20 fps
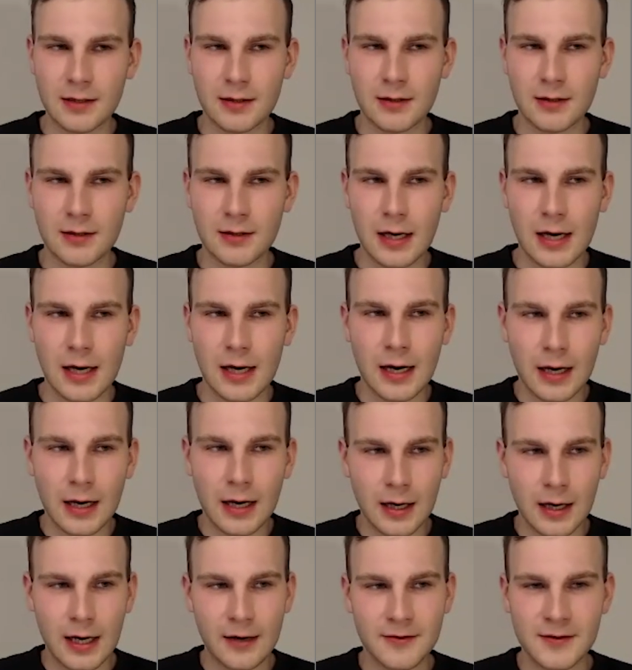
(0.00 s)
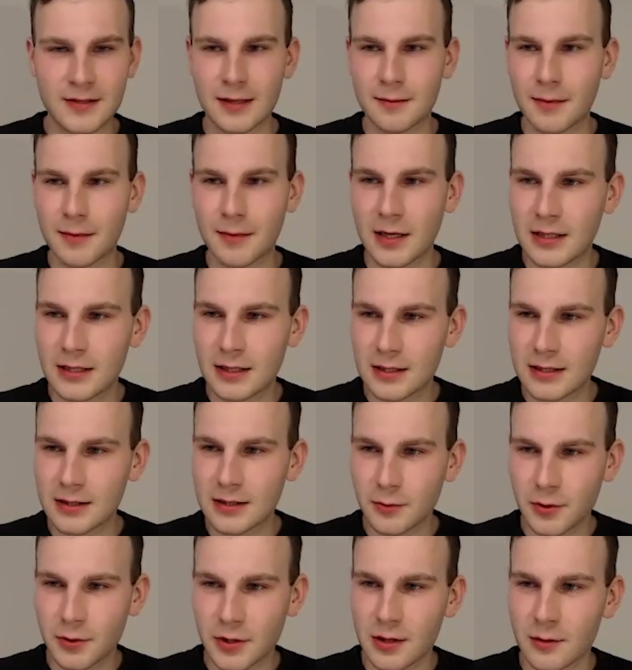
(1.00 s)
but I have some
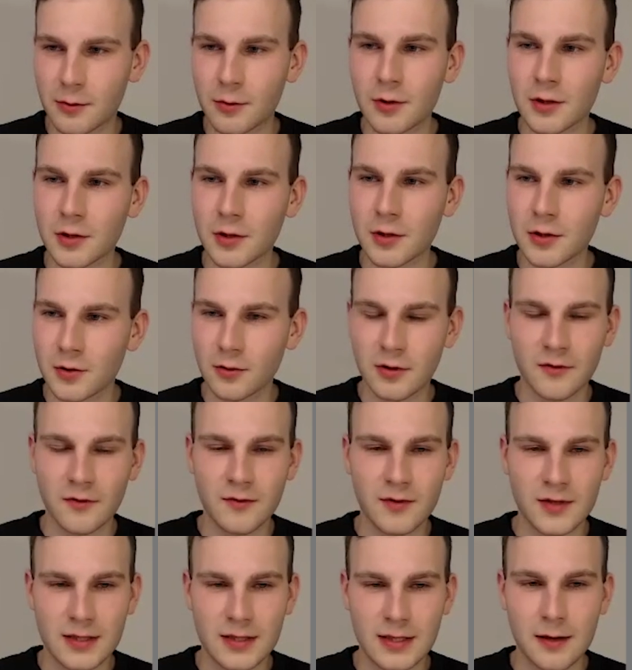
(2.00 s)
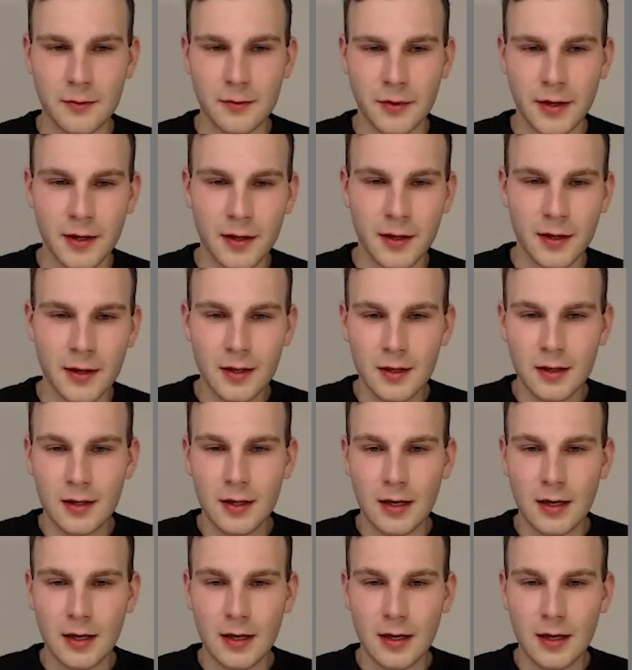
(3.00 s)
ideas of which I will include in this library.